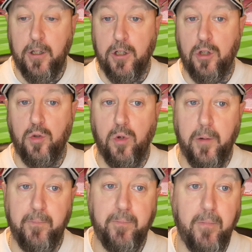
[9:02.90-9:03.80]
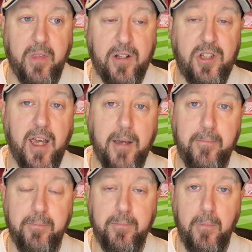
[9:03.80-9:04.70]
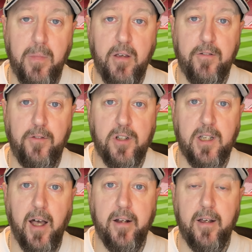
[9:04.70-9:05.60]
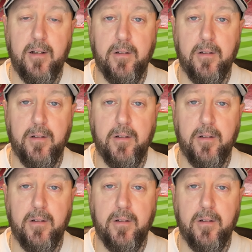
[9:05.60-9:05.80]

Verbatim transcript: So the team for Saturday,